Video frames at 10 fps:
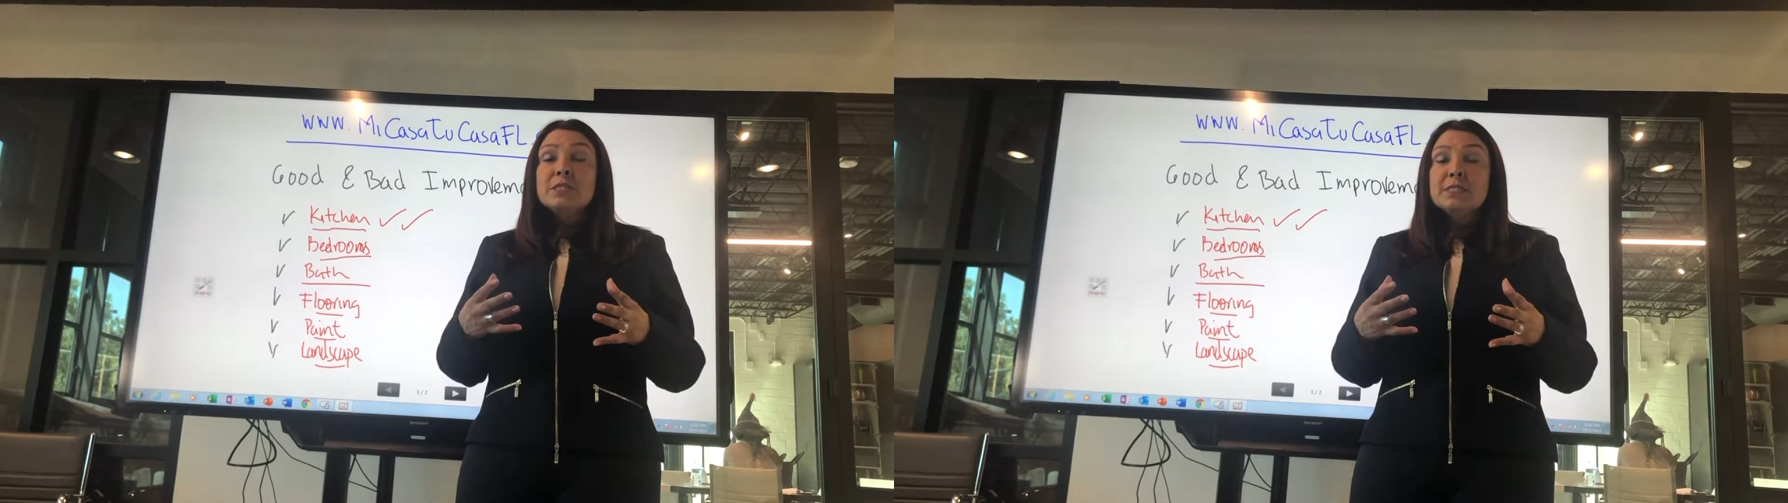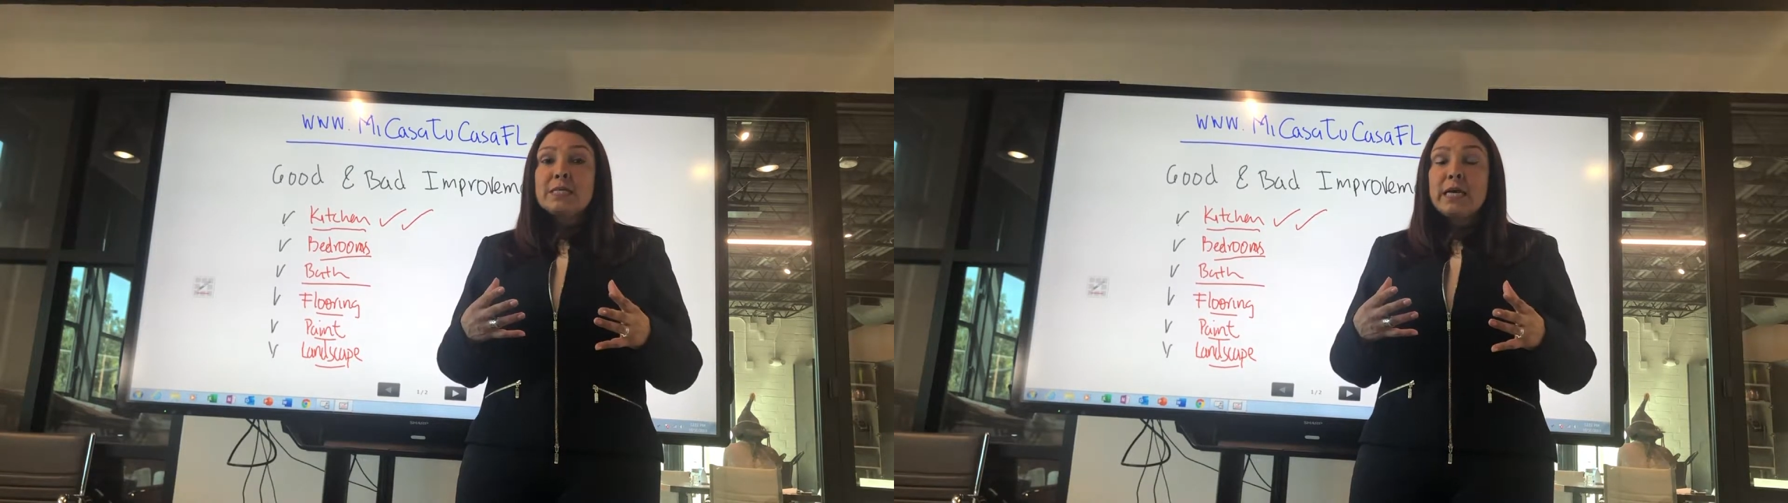
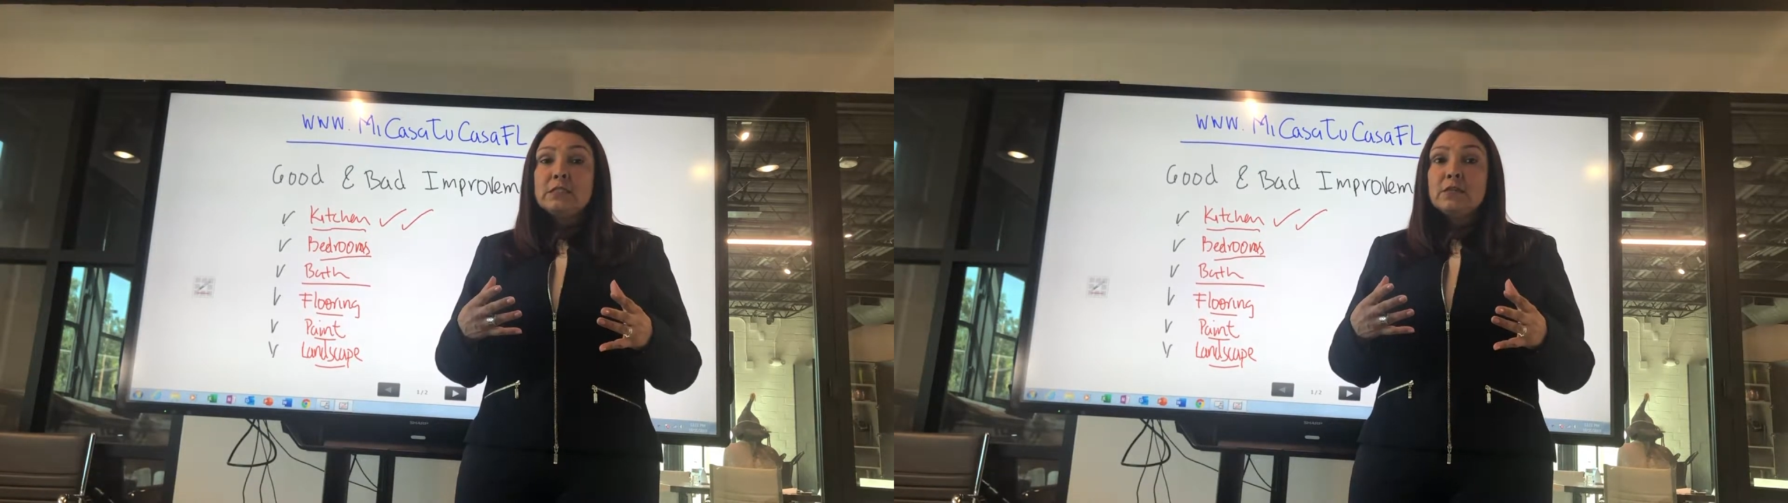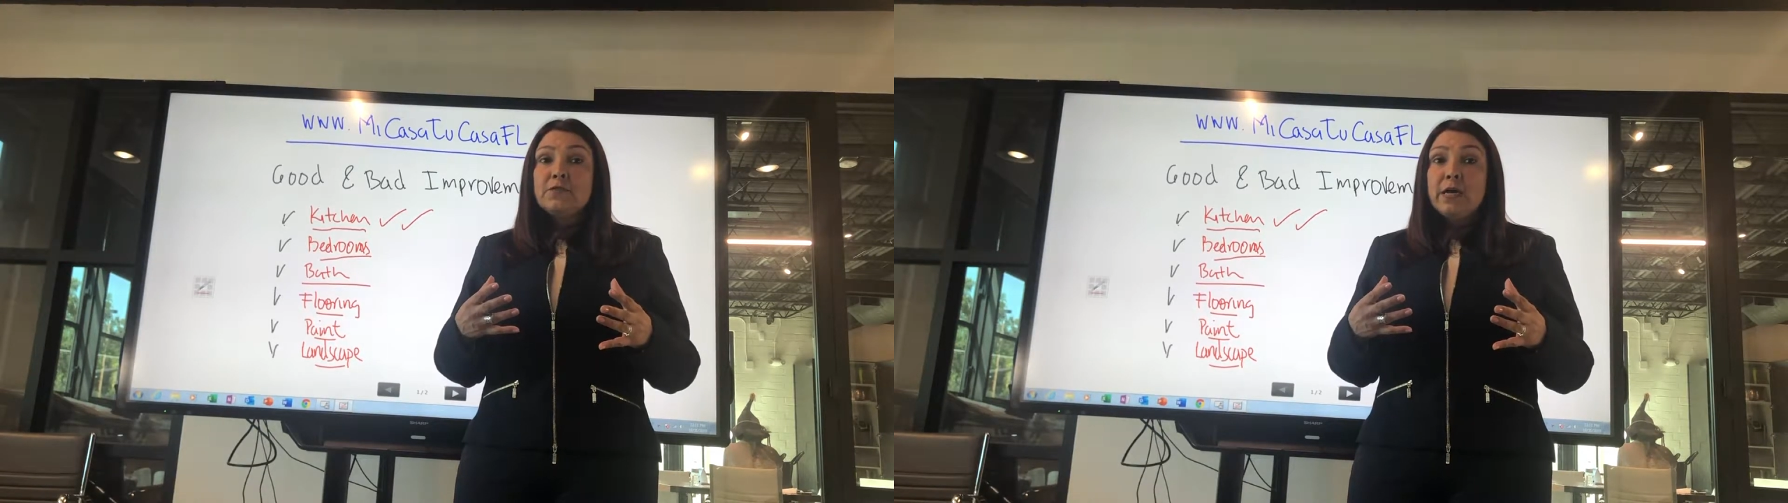the
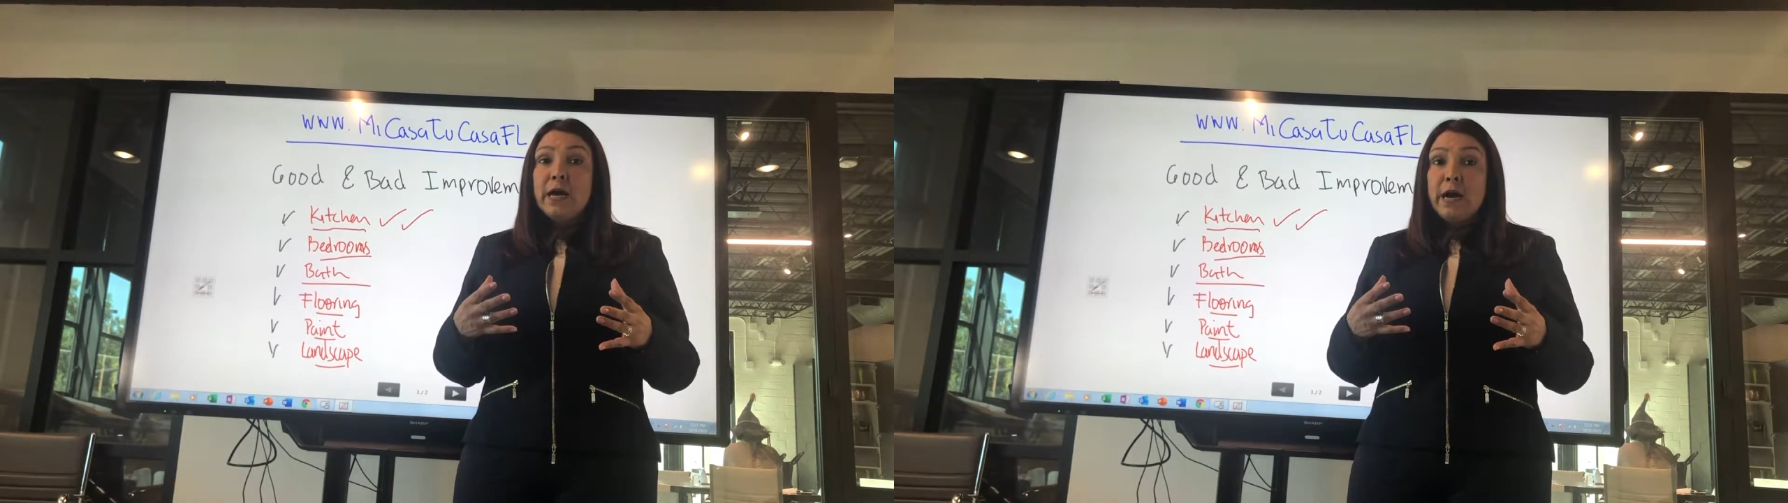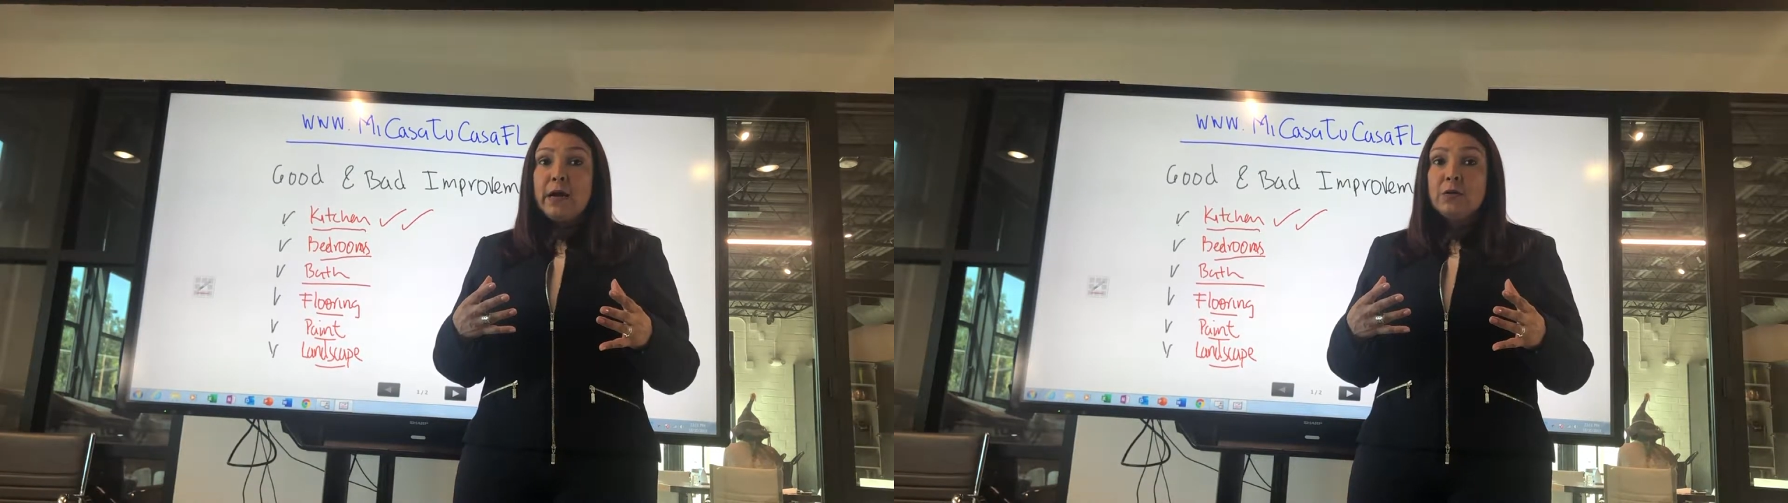size of the
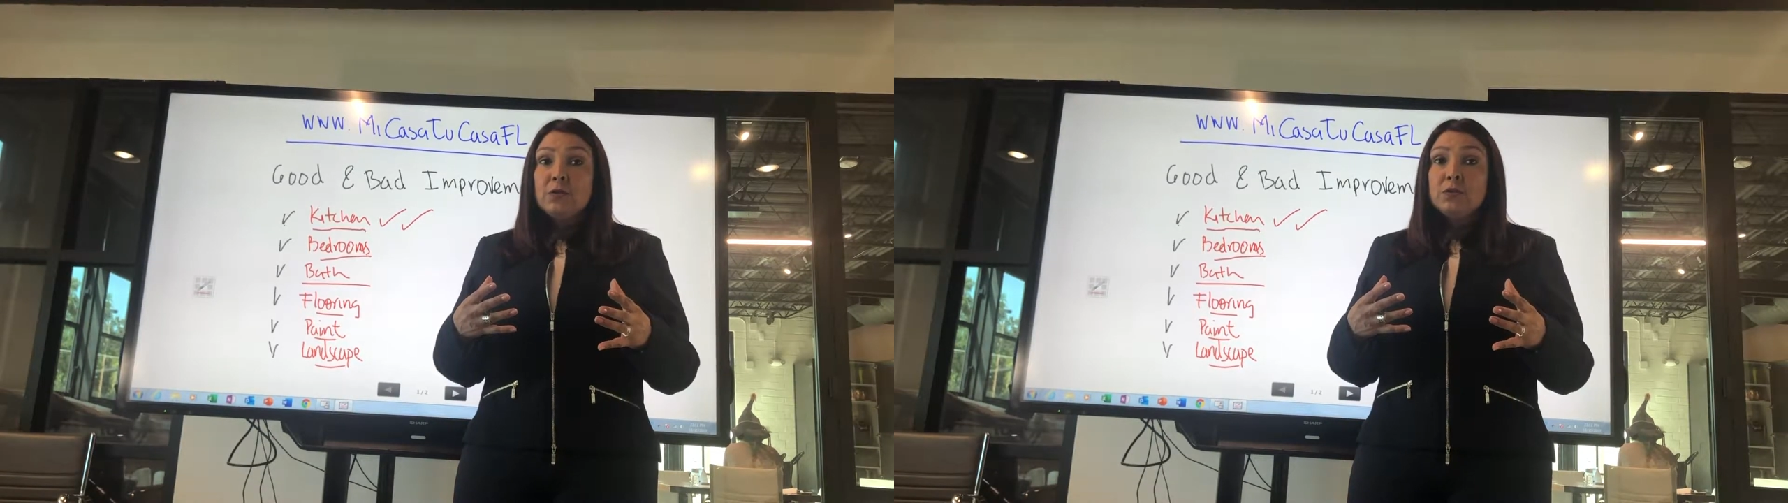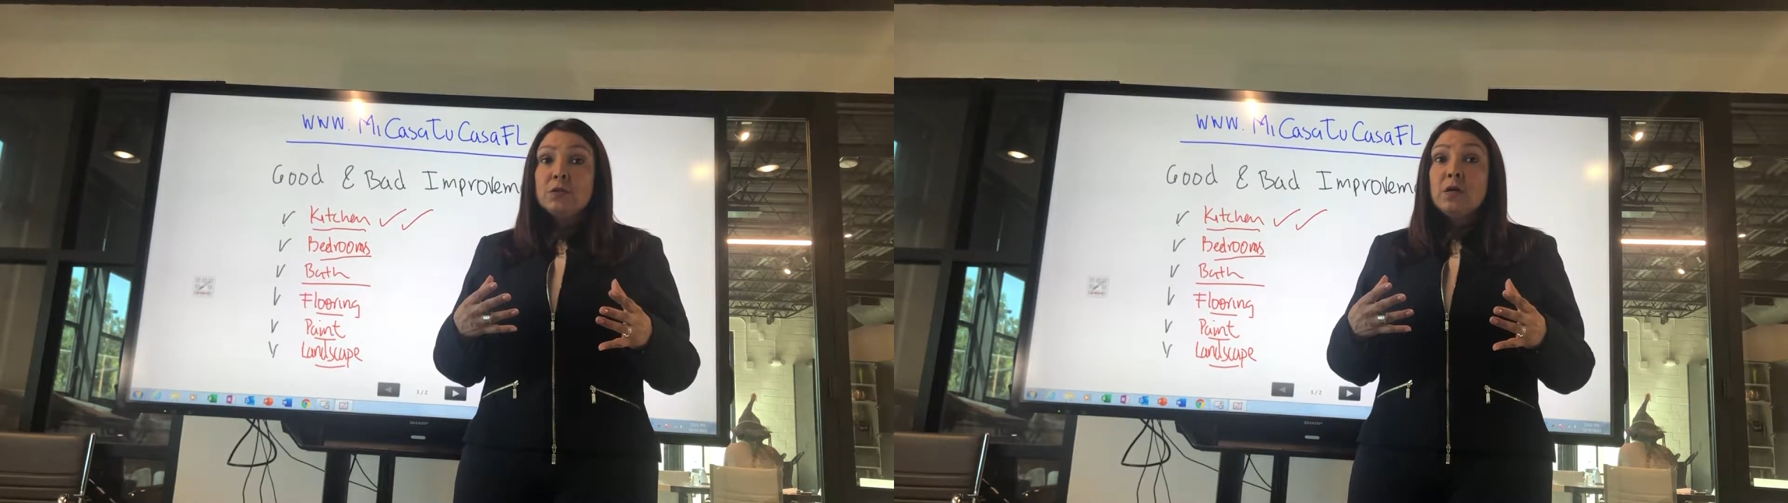
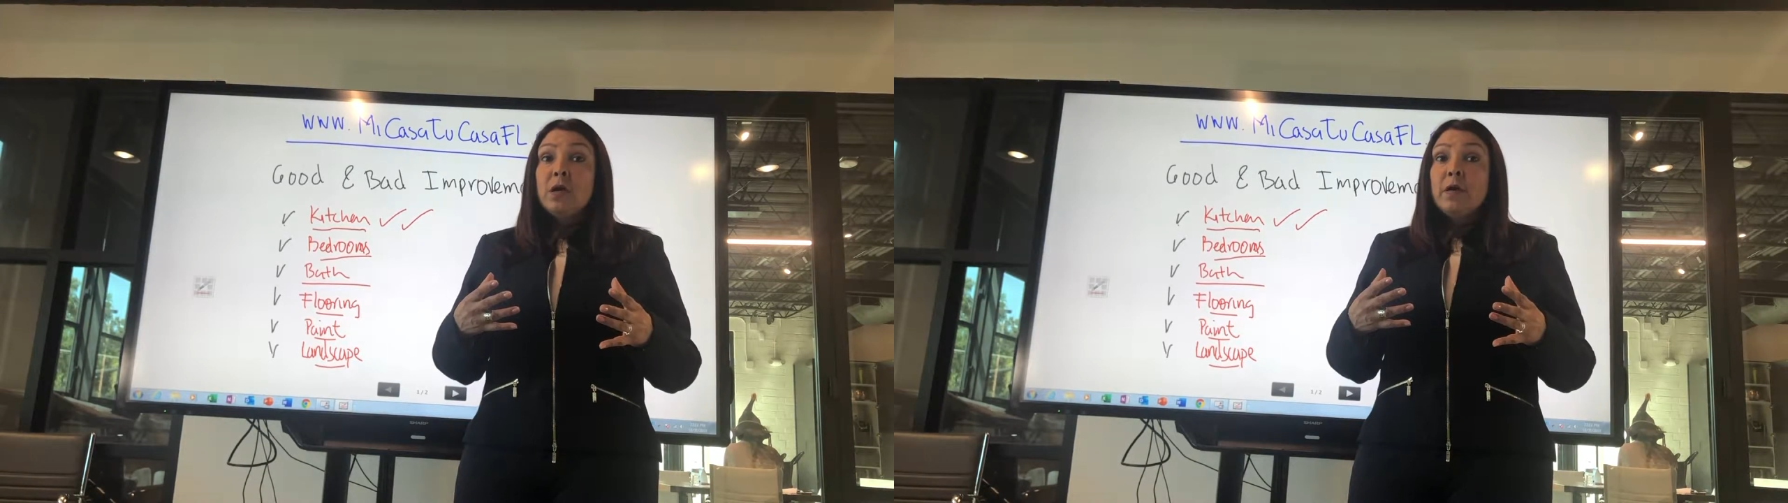house,